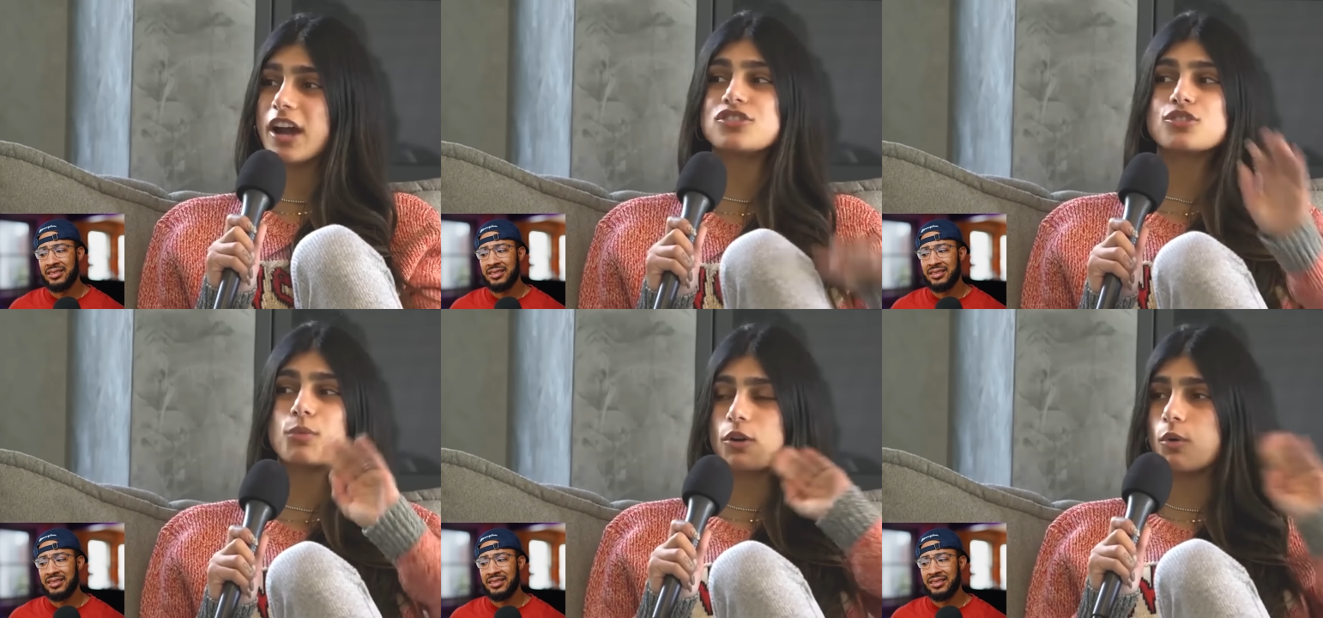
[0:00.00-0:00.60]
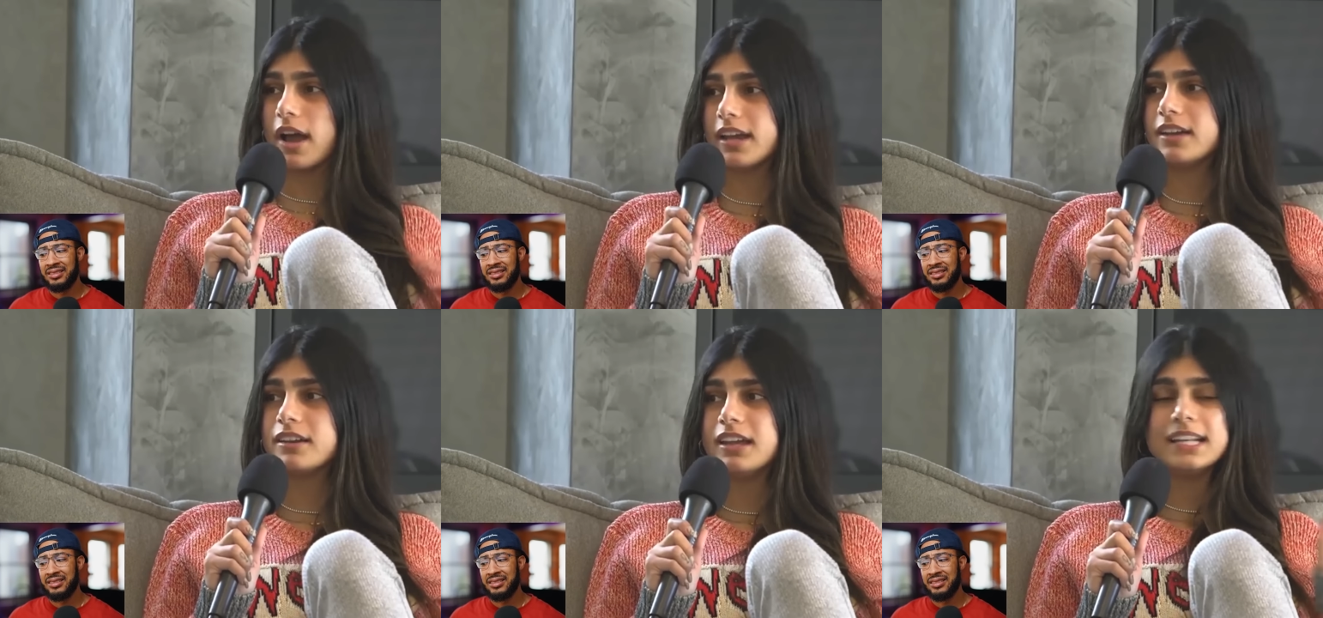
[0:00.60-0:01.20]
Speaker 1: I just went
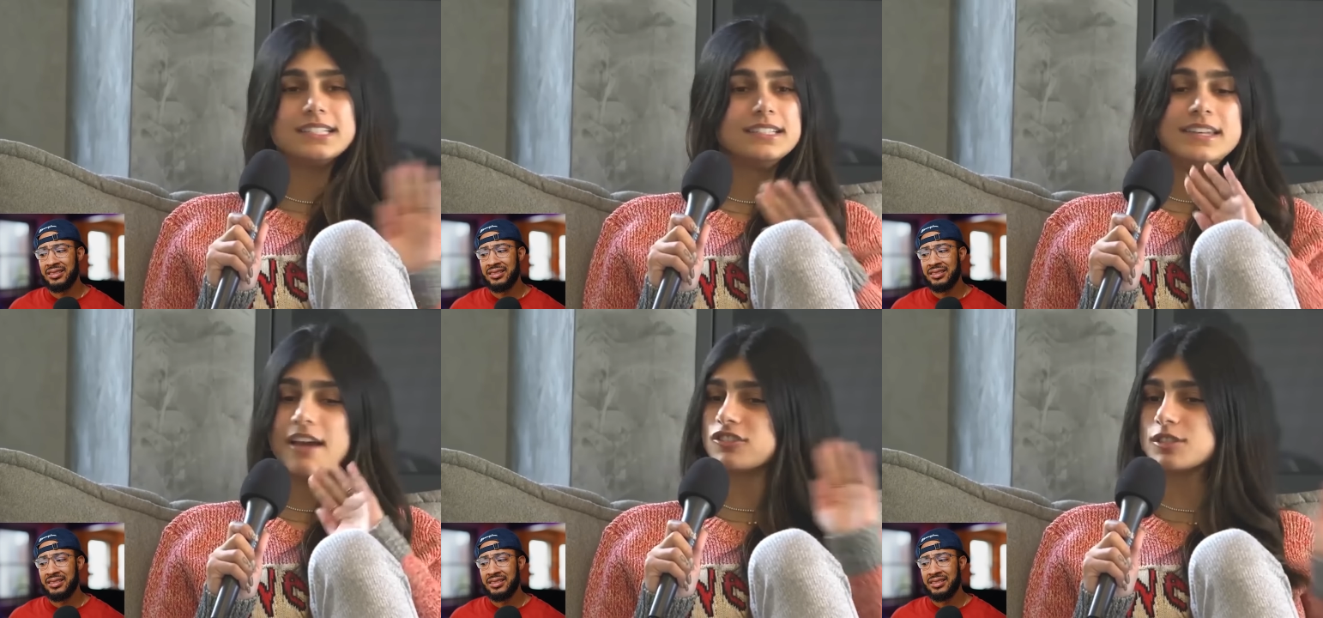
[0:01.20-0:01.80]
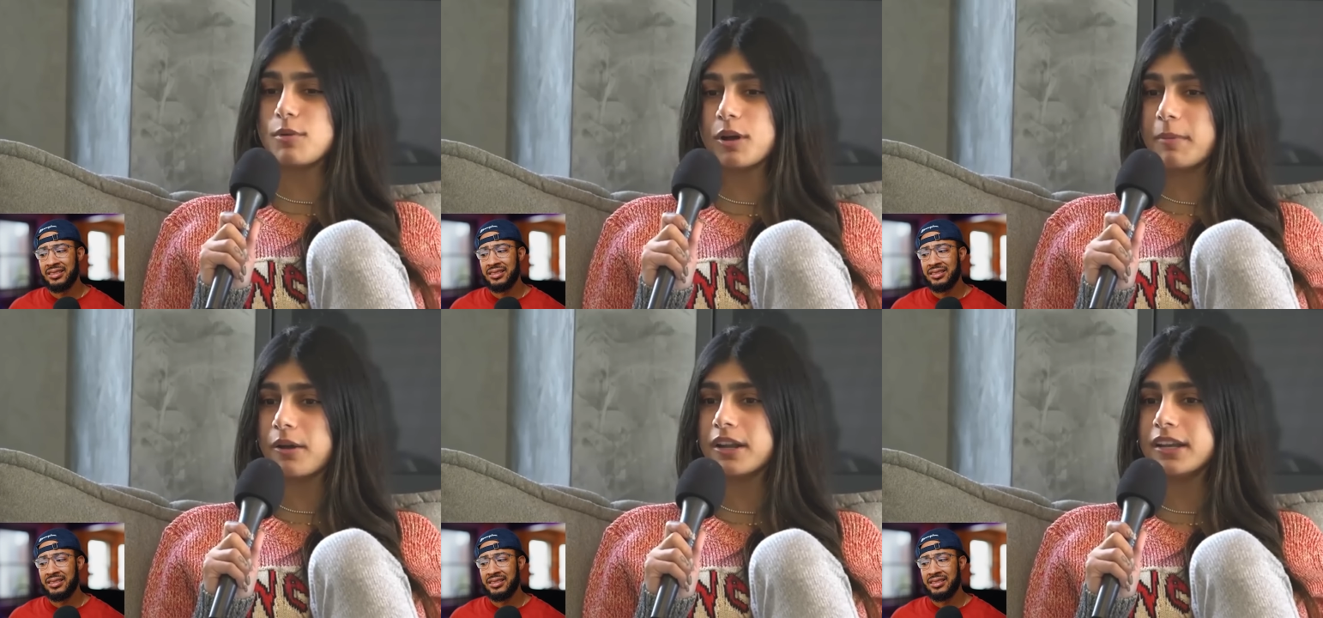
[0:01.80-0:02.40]
quiet, never spoke
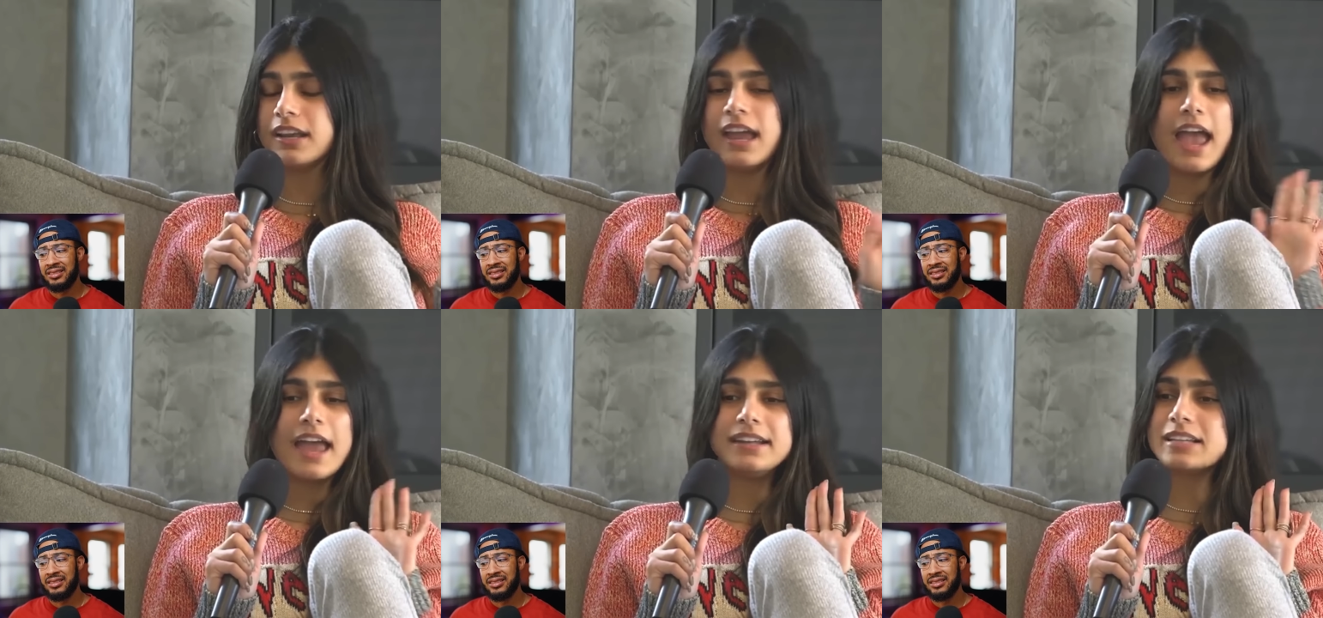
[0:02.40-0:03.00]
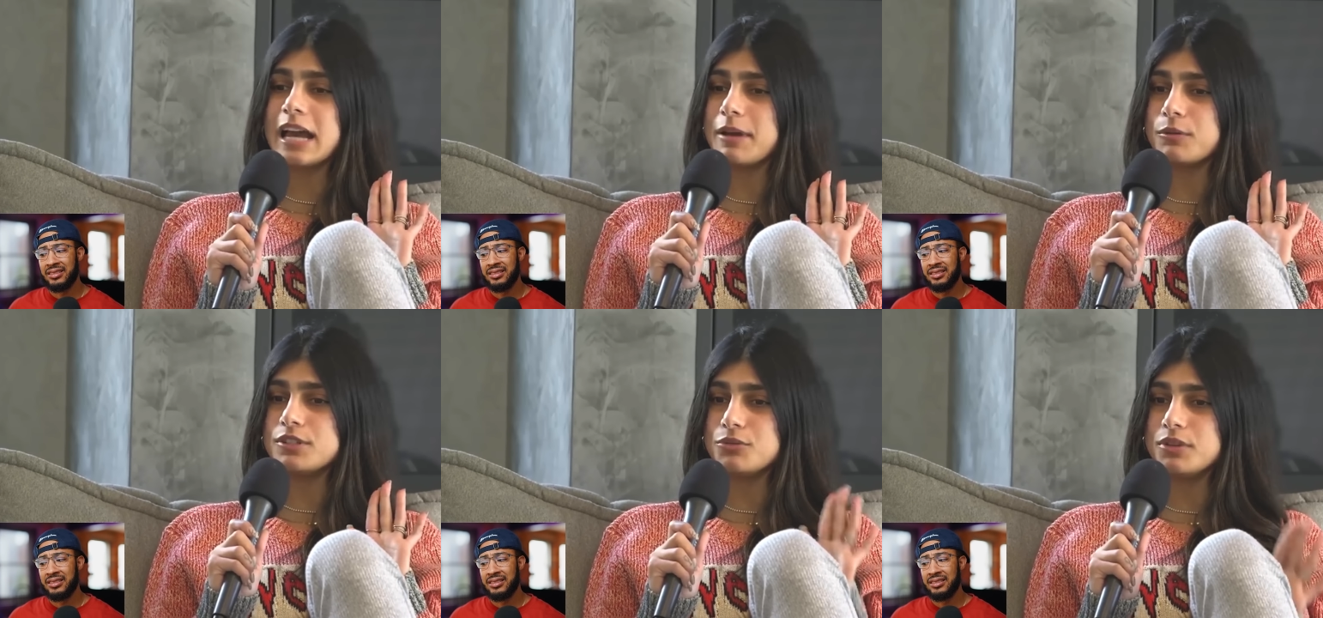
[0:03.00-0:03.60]
about it, anytime I
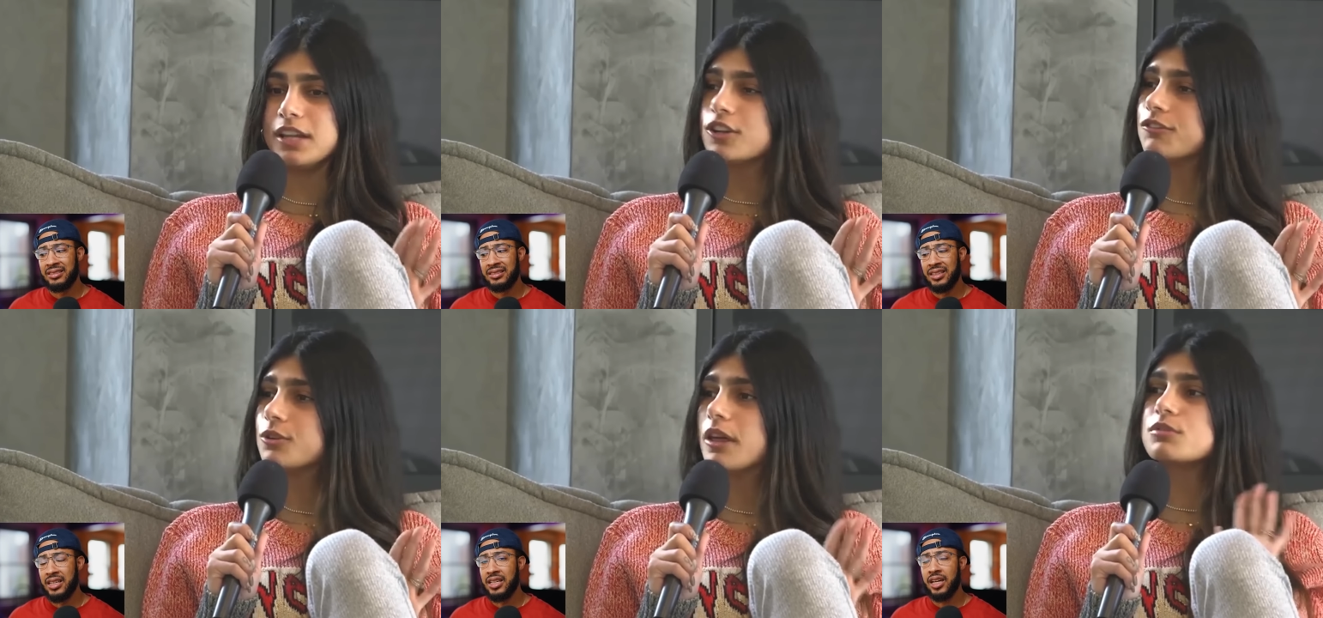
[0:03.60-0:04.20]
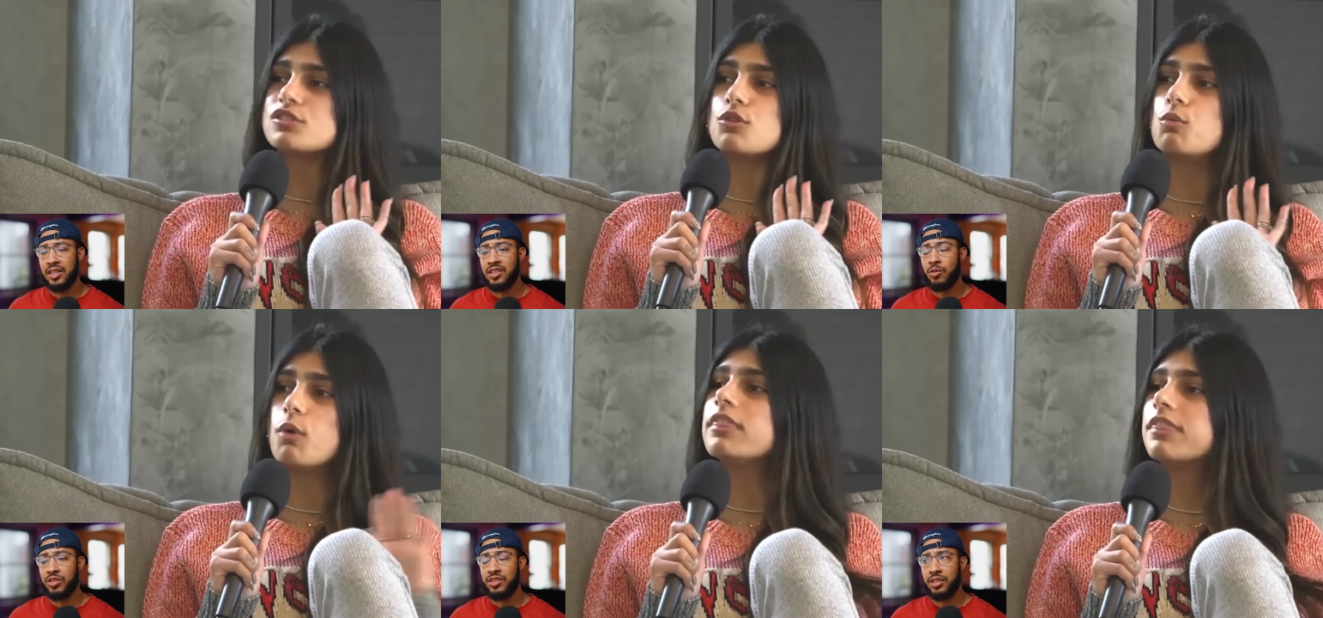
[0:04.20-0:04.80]
would do an interview, yeah, because they were
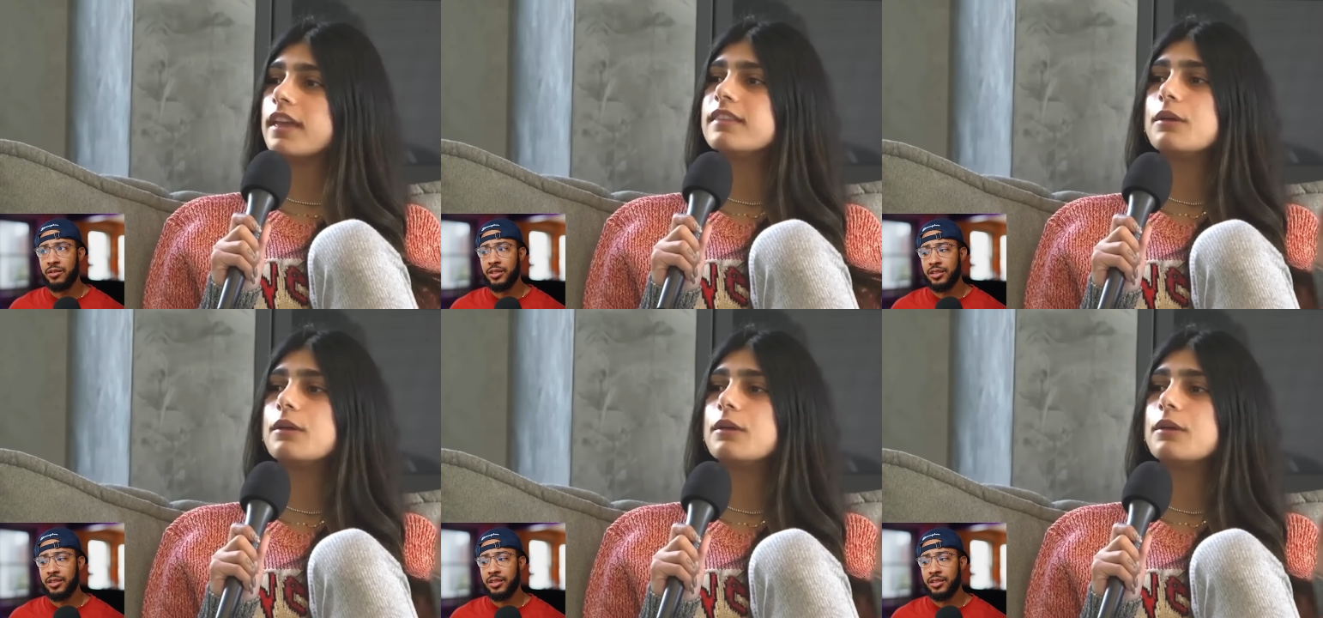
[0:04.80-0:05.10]
serious.